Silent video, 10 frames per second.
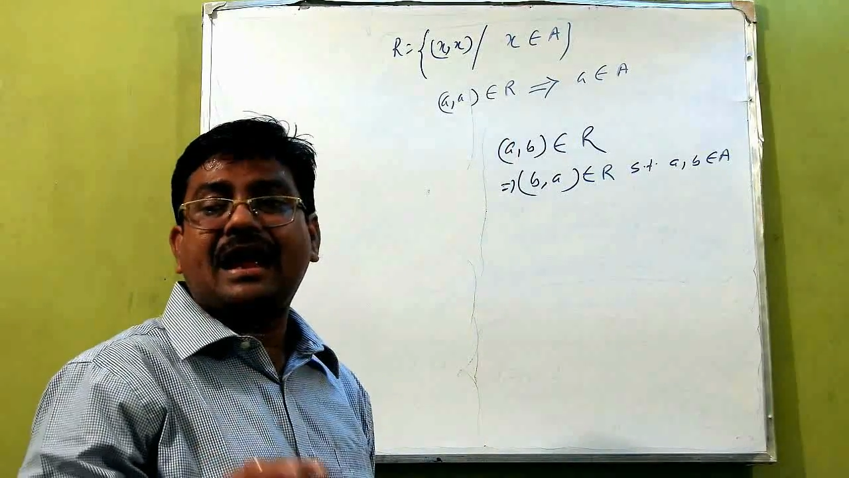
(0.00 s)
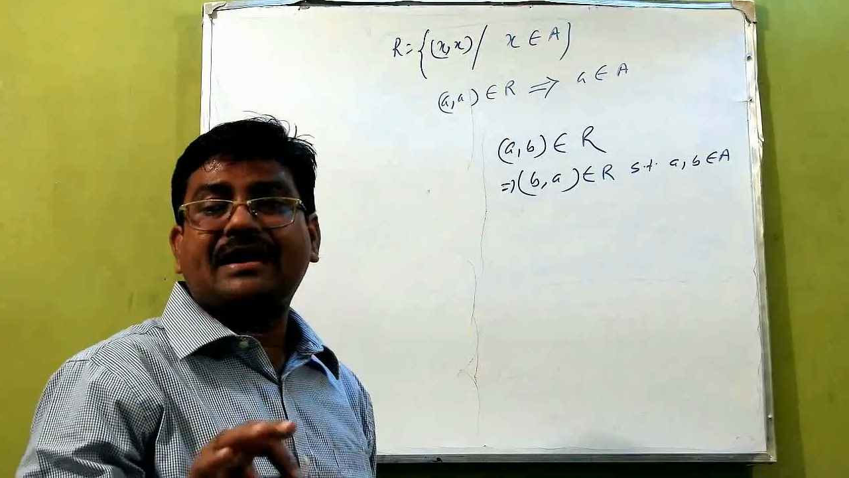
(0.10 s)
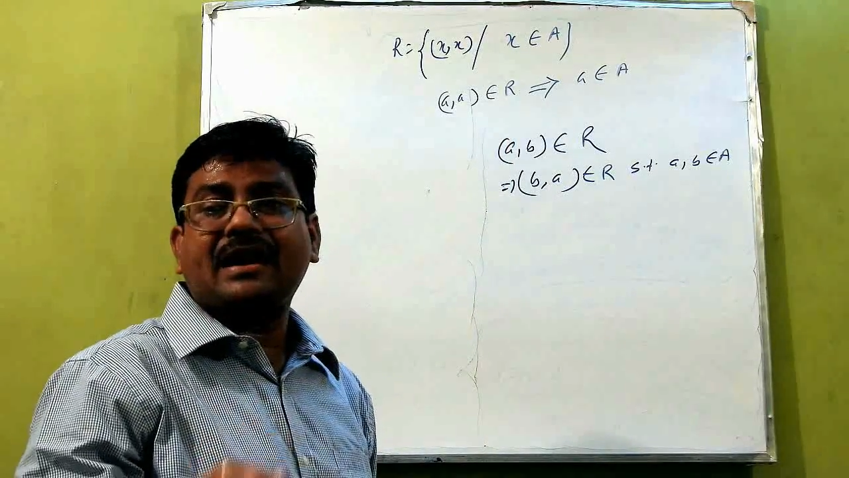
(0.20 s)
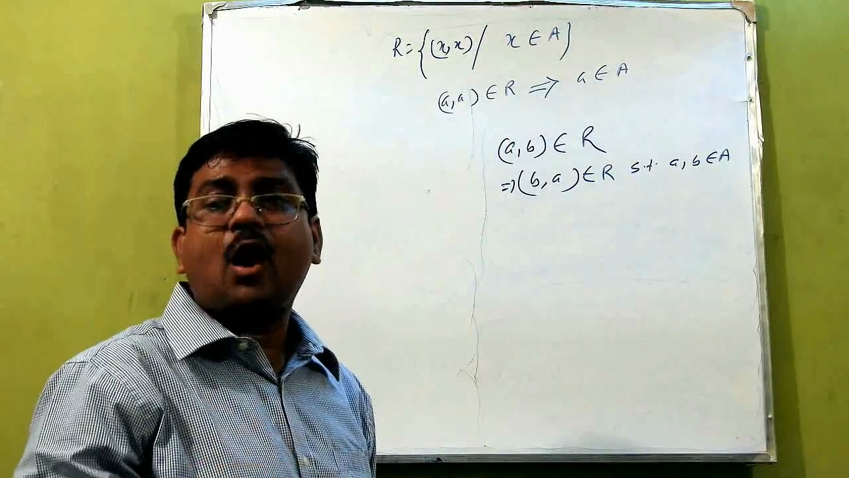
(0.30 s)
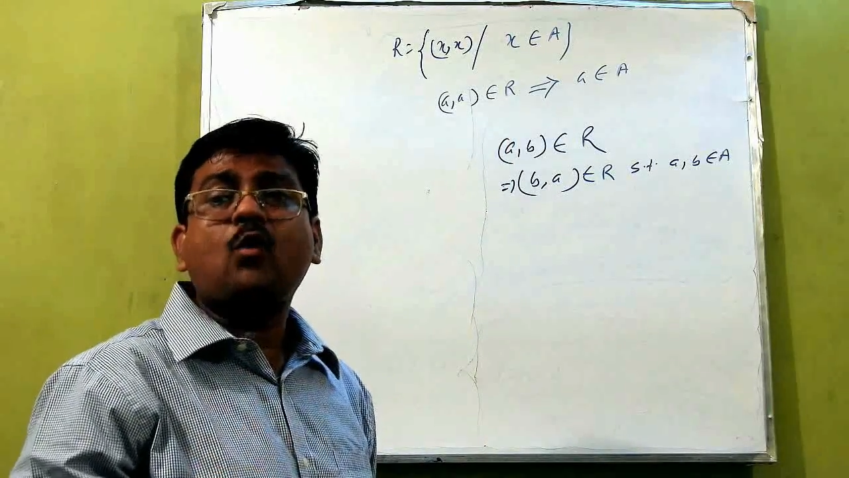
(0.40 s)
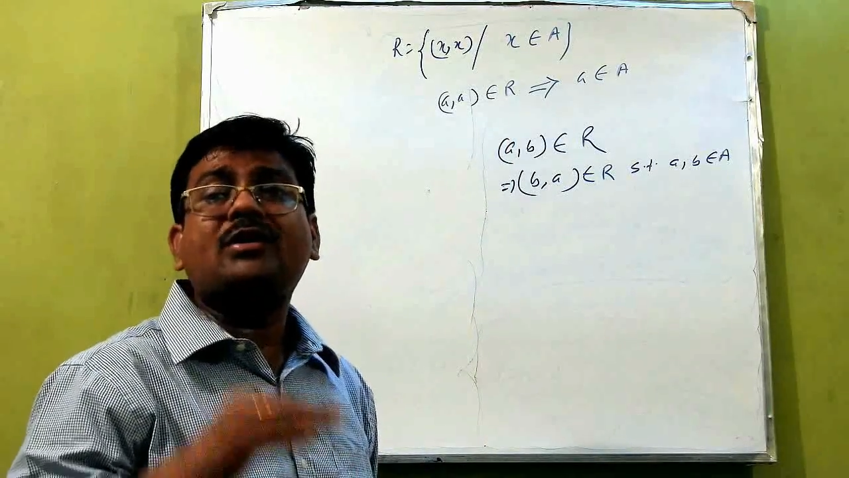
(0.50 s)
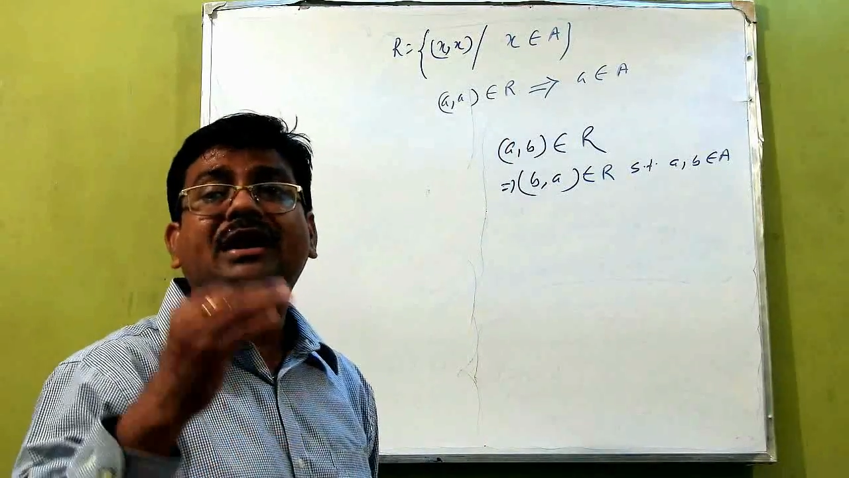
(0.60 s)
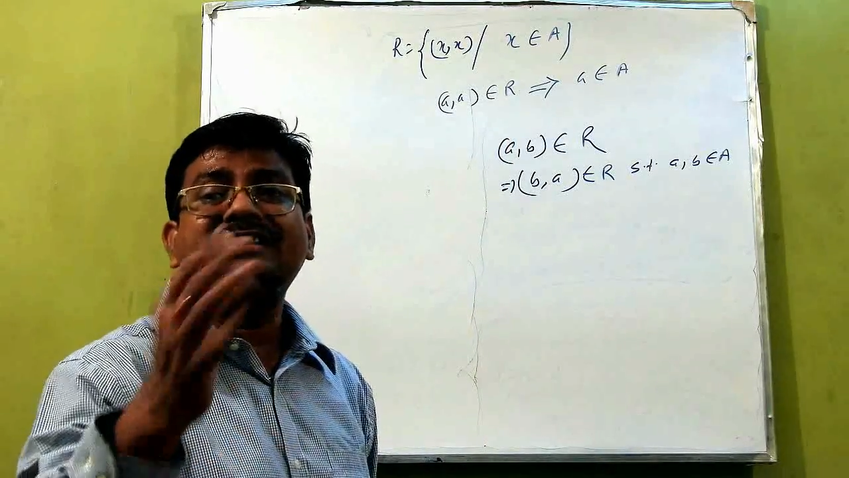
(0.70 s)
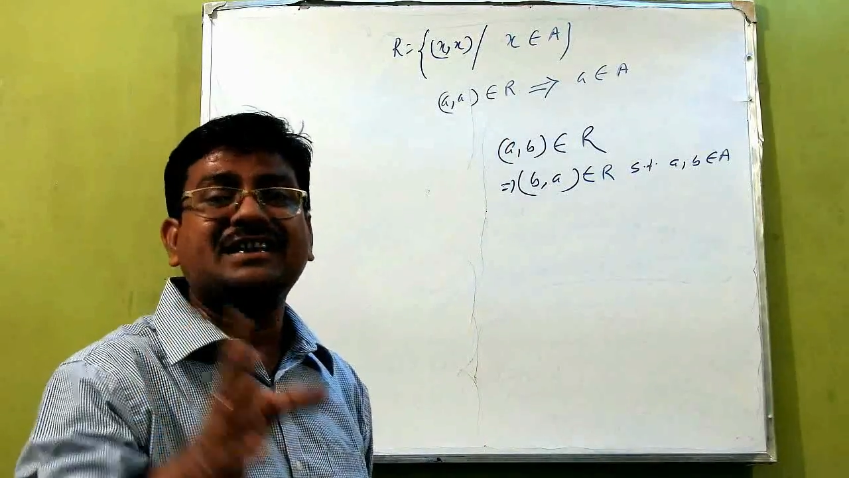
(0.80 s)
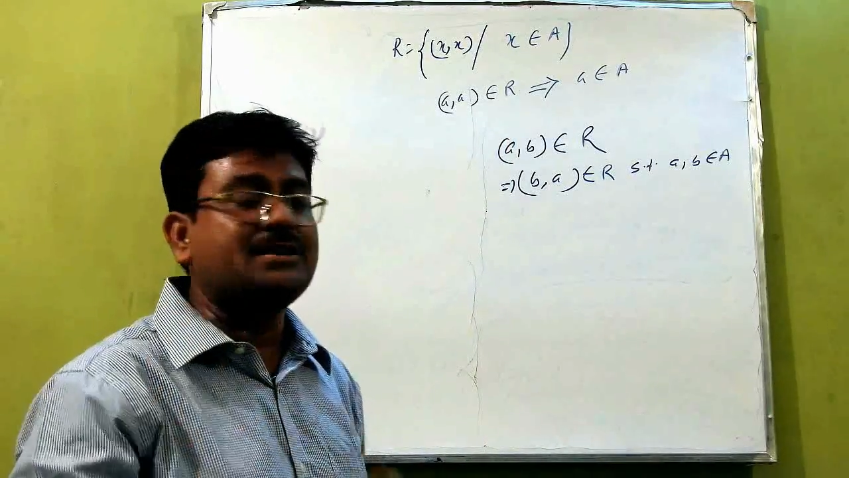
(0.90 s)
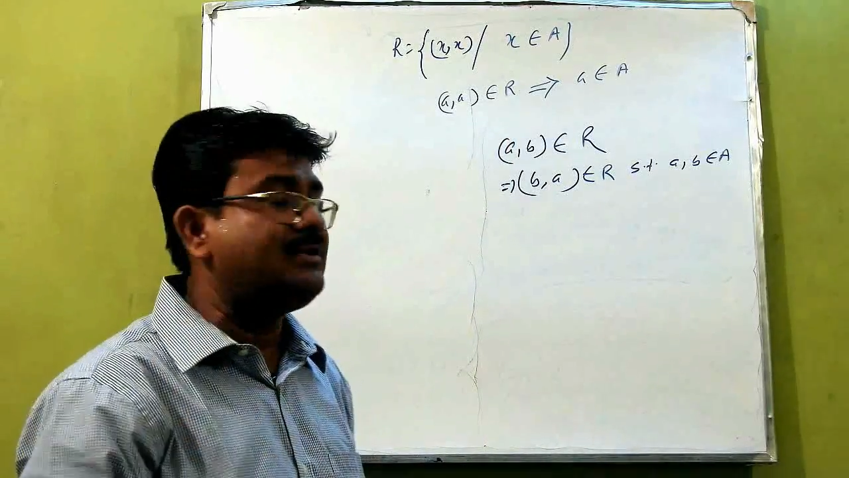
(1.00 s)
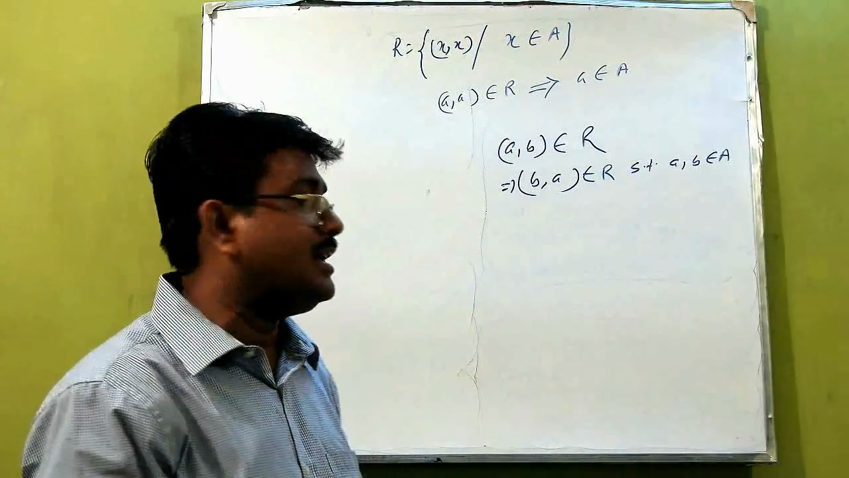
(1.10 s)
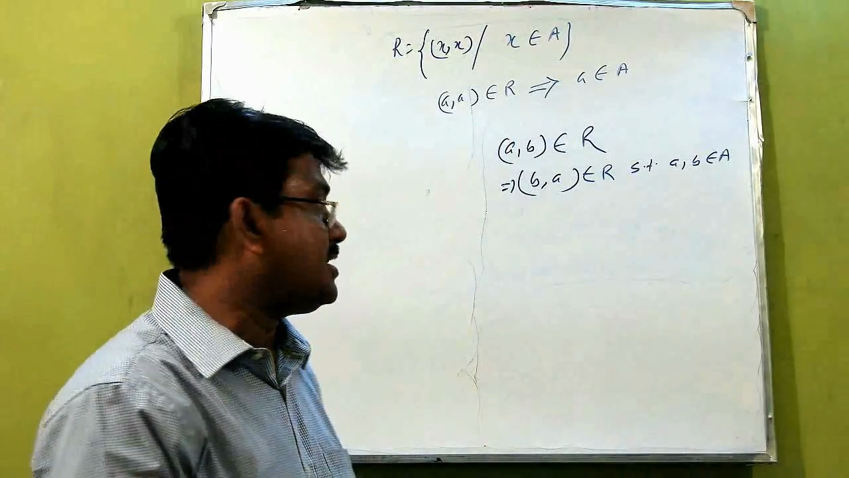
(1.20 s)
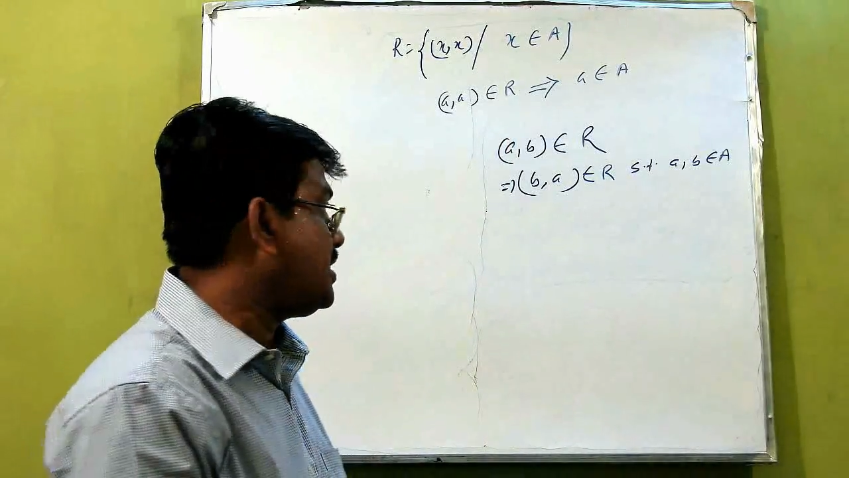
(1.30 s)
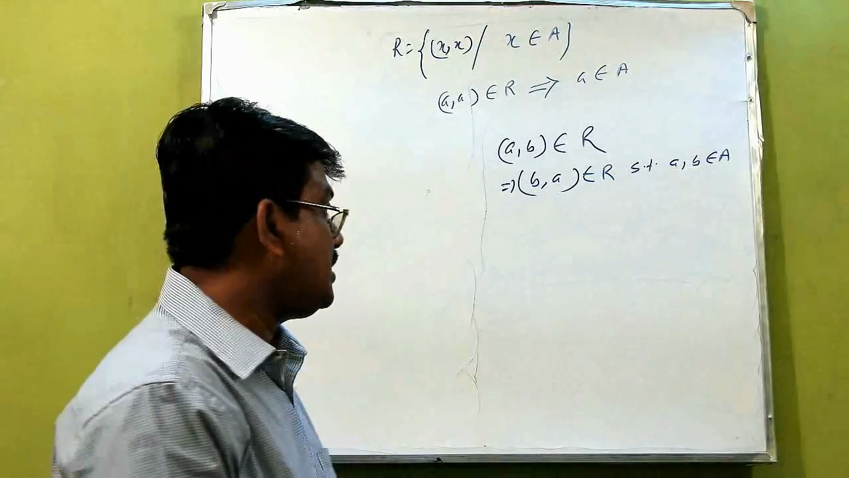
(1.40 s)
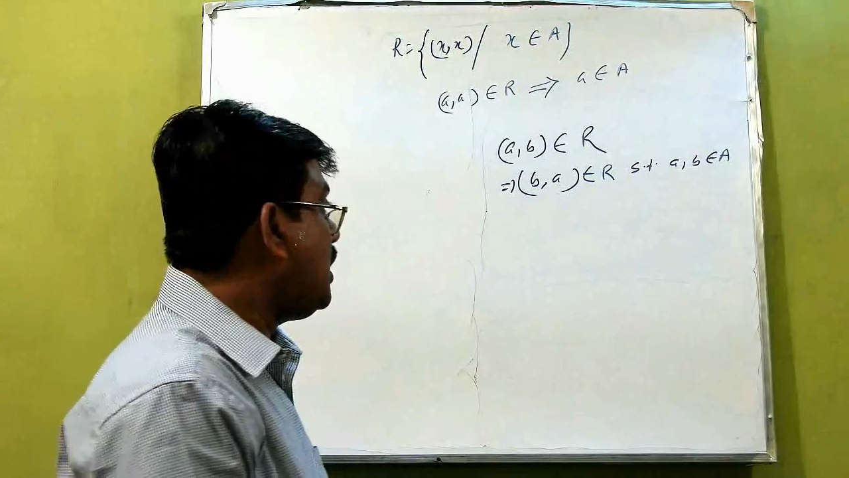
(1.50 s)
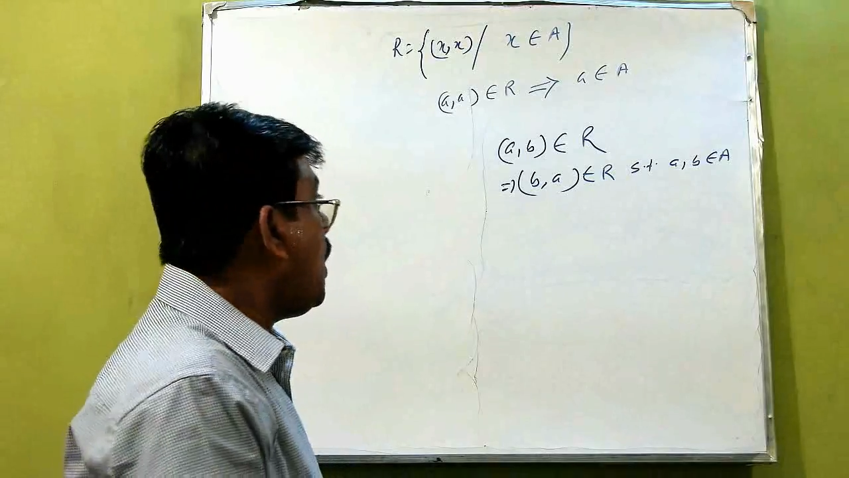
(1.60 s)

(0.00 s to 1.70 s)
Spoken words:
and now transitive relation.